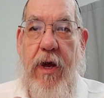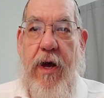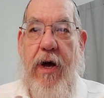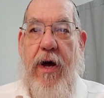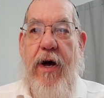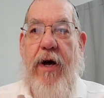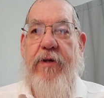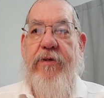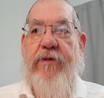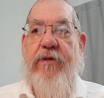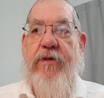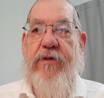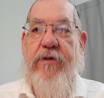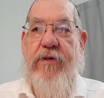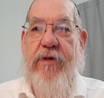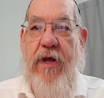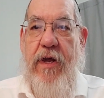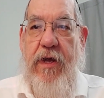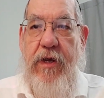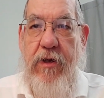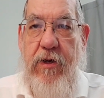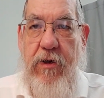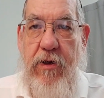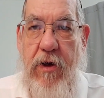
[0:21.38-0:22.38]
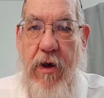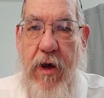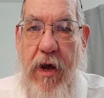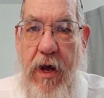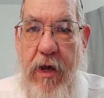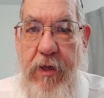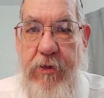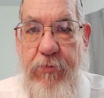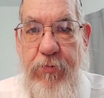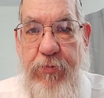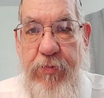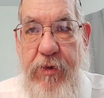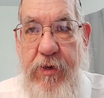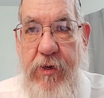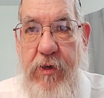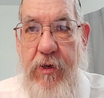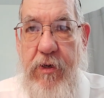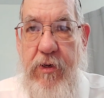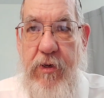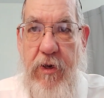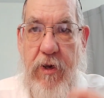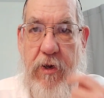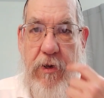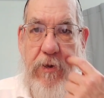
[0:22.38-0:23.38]
ad yirecha ad
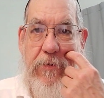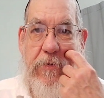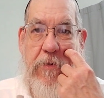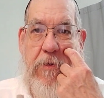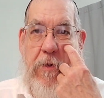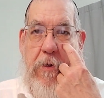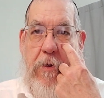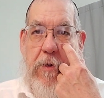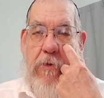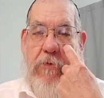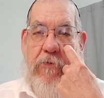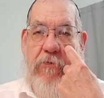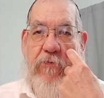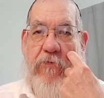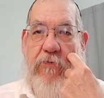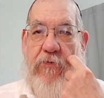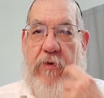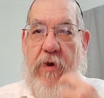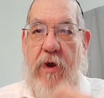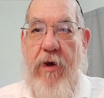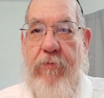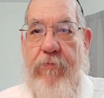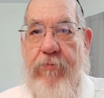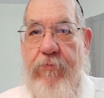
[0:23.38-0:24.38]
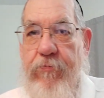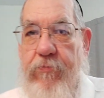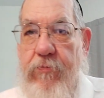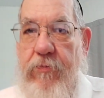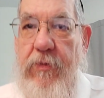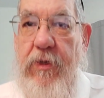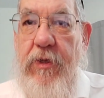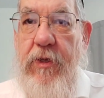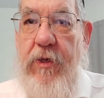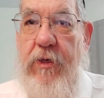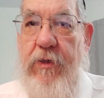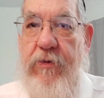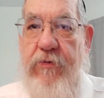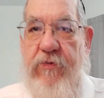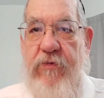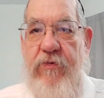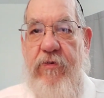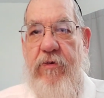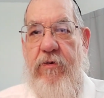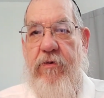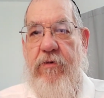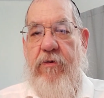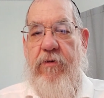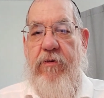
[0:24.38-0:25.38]
pircha, from
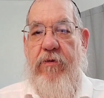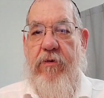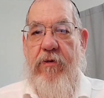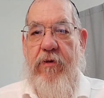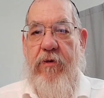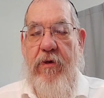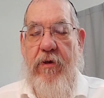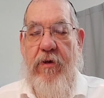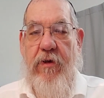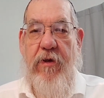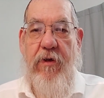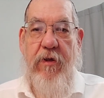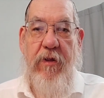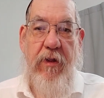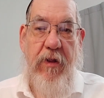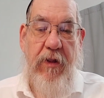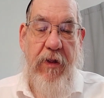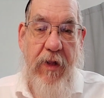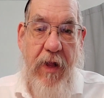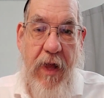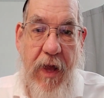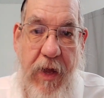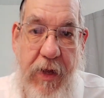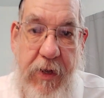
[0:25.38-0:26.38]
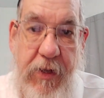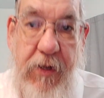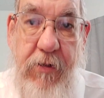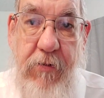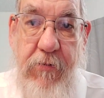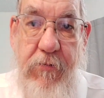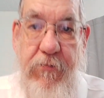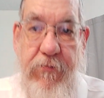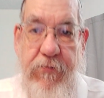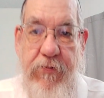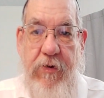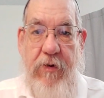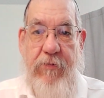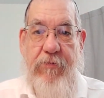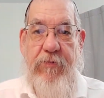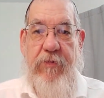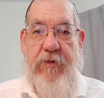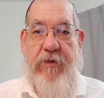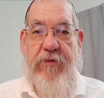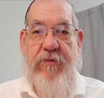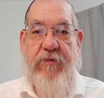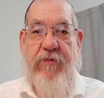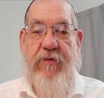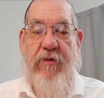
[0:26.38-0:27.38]
its leg, from
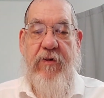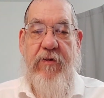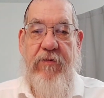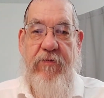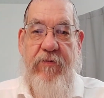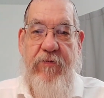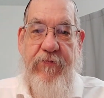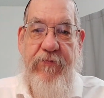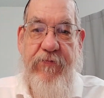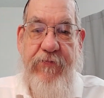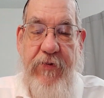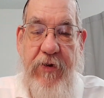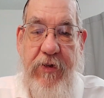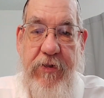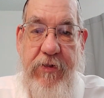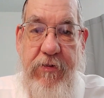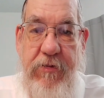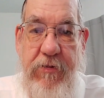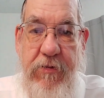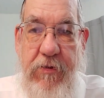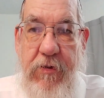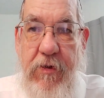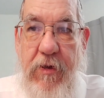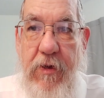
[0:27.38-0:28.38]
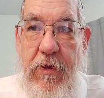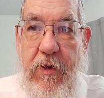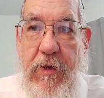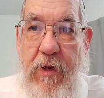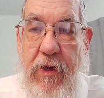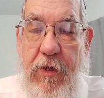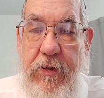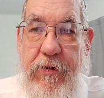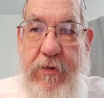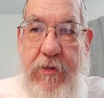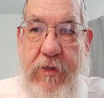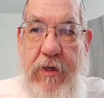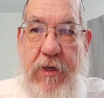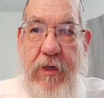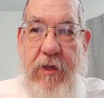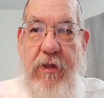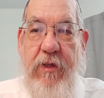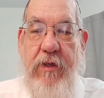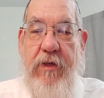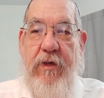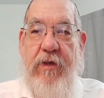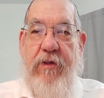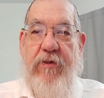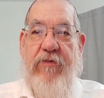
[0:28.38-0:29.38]
its foot,
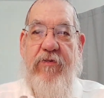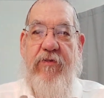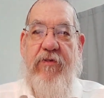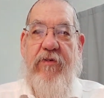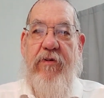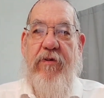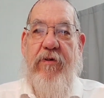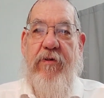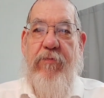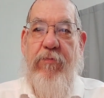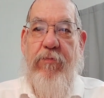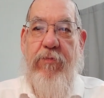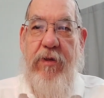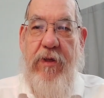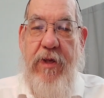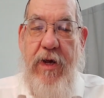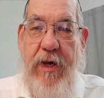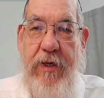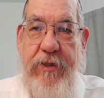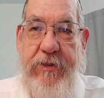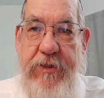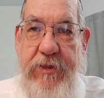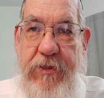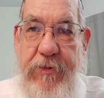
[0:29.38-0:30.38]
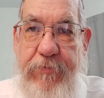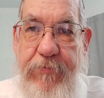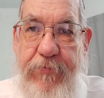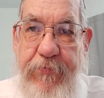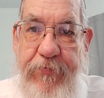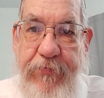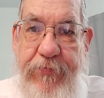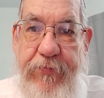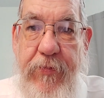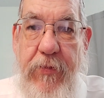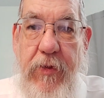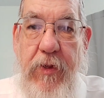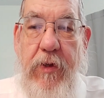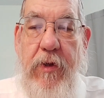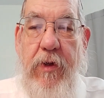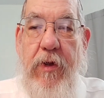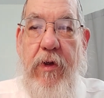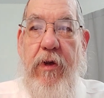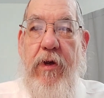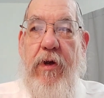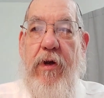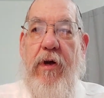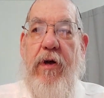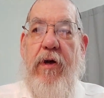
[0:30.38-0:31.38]
until its blossom.
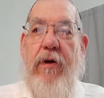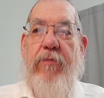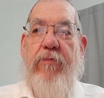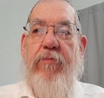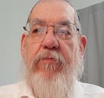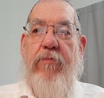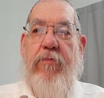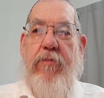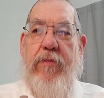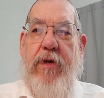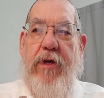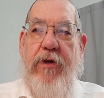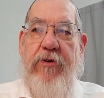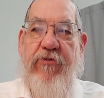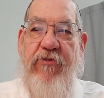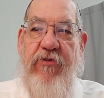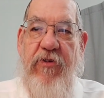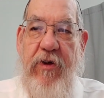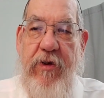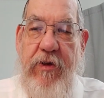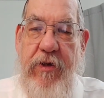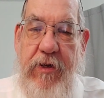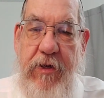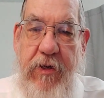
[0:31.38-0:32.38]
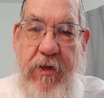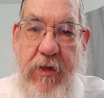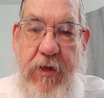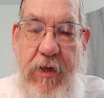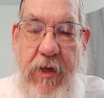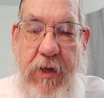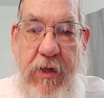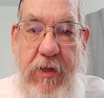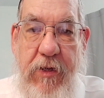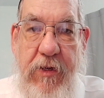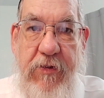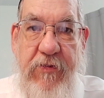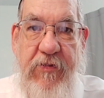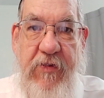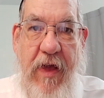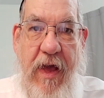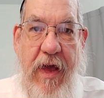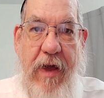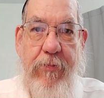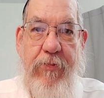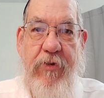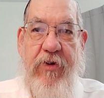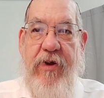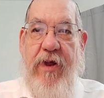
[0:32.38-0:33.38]
Miksha, it is
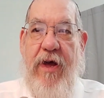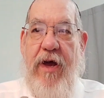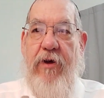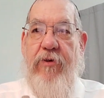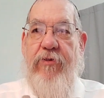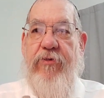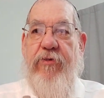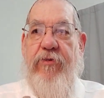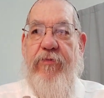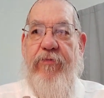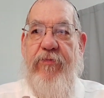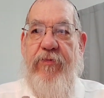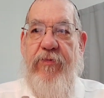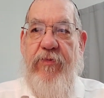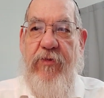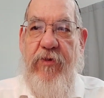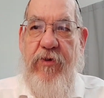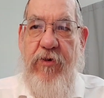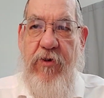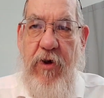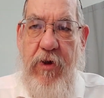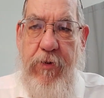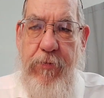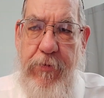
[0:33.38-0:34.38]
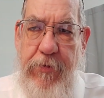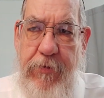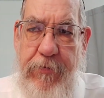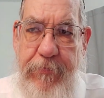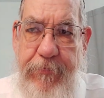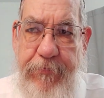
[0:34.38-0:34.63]
hammered out. Goim.